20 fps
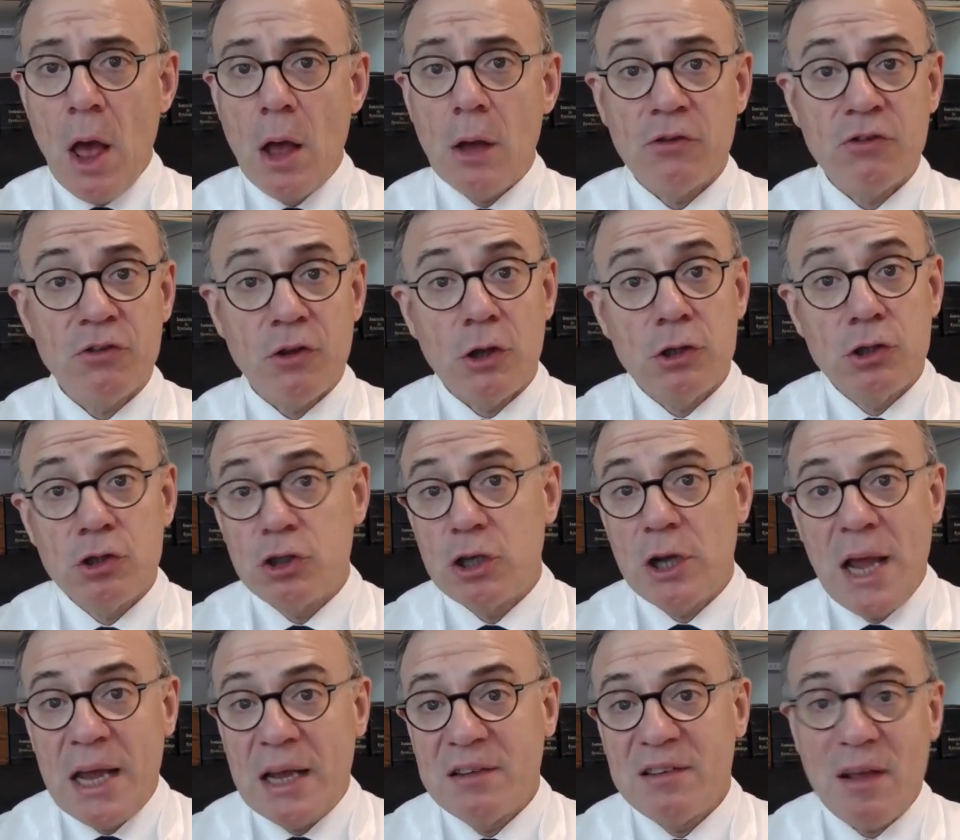Such
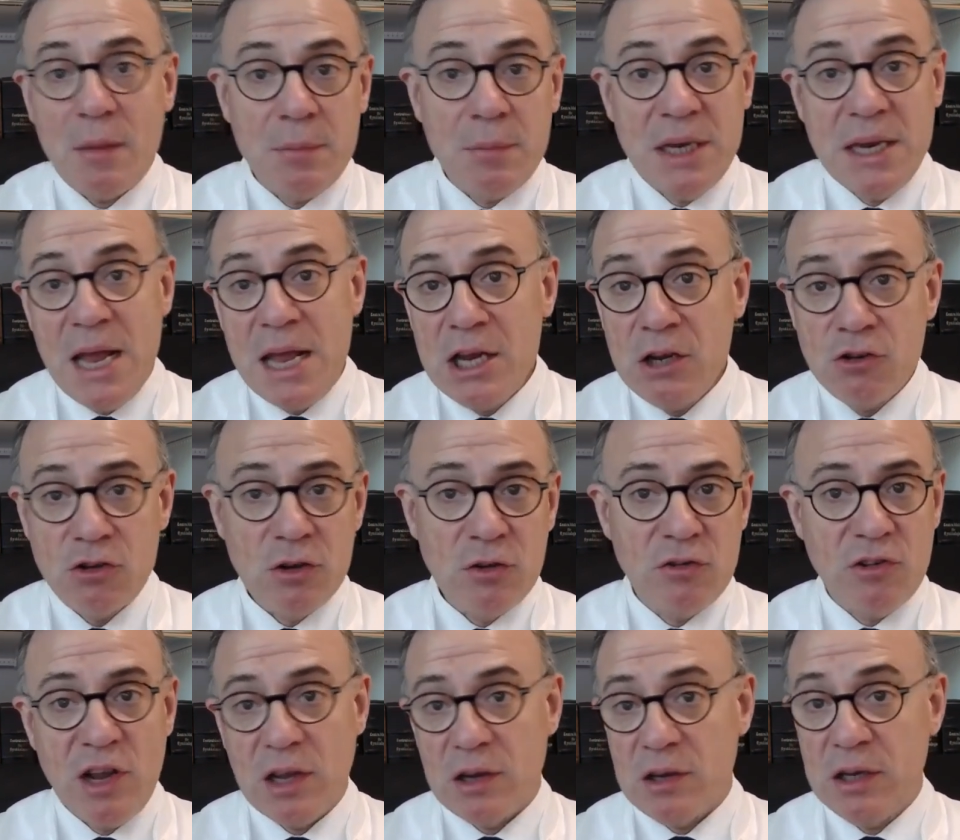examination
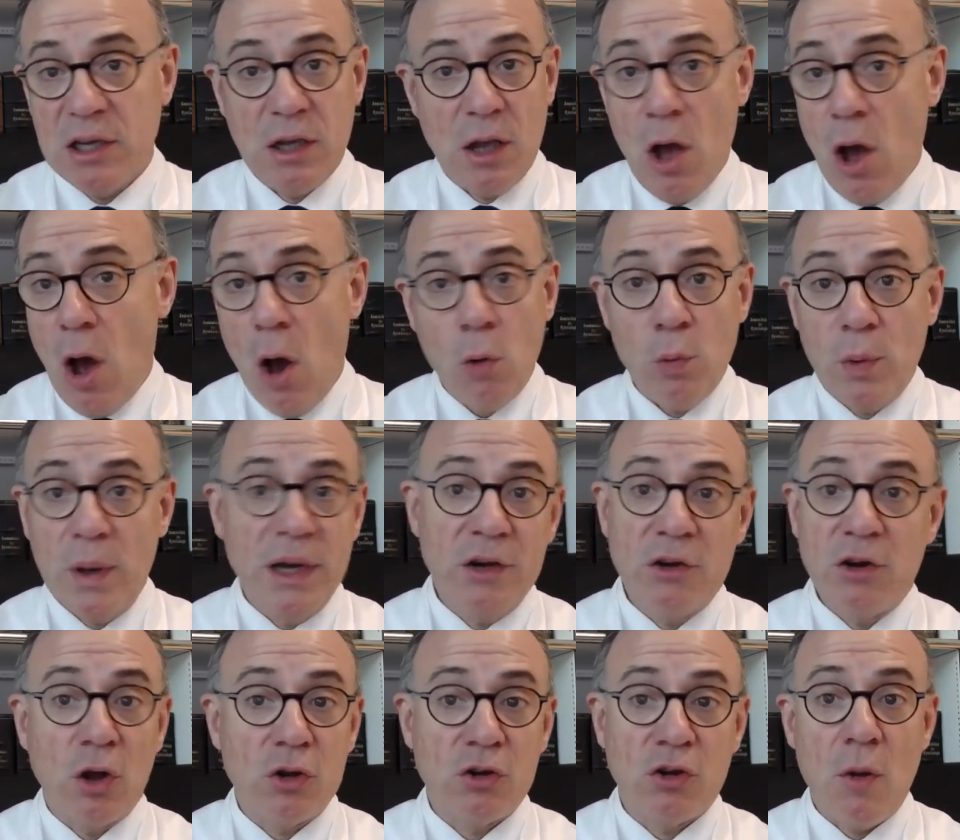techniques are really
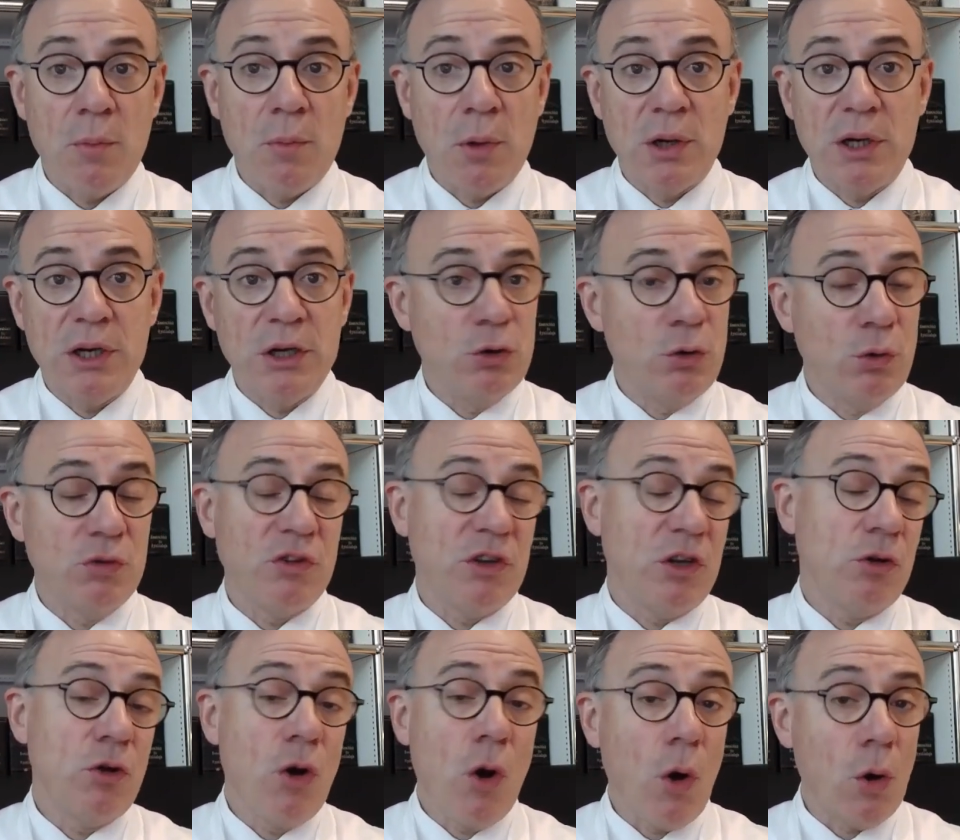not commonly used
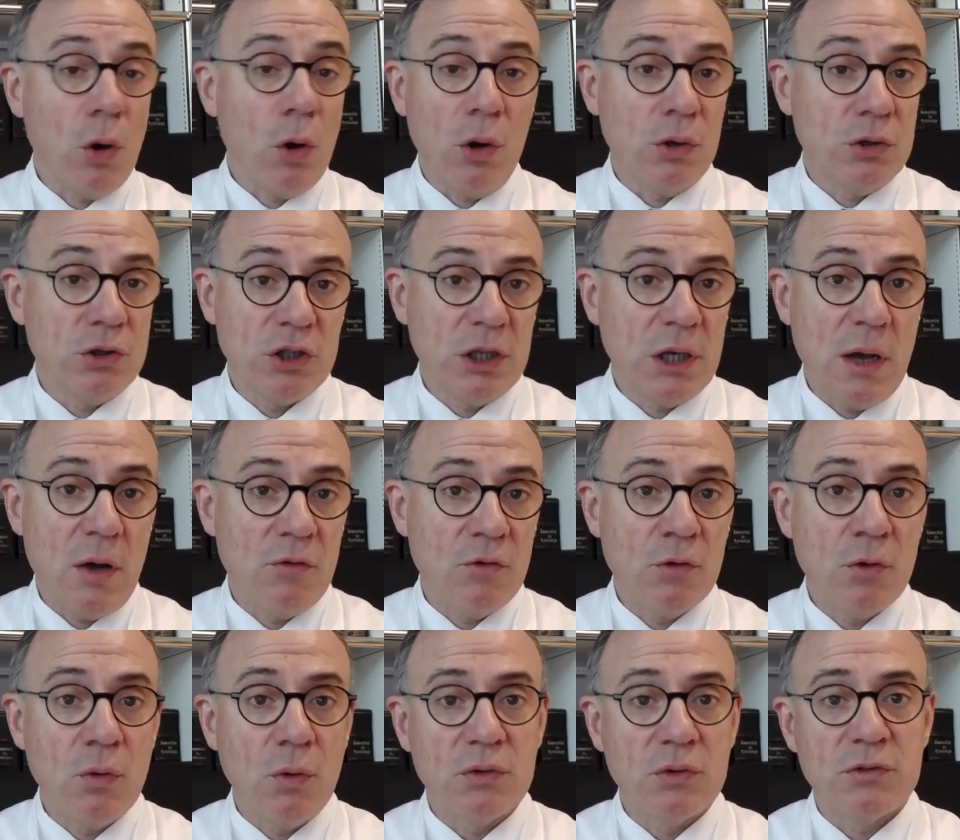in neurology, of
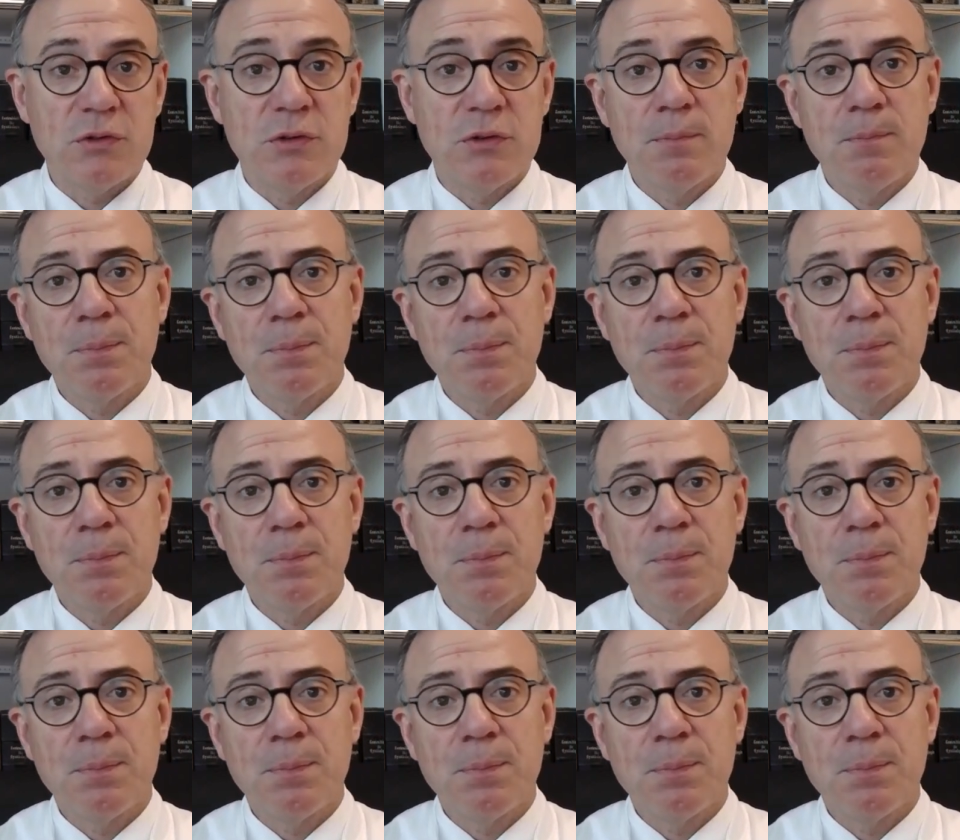course.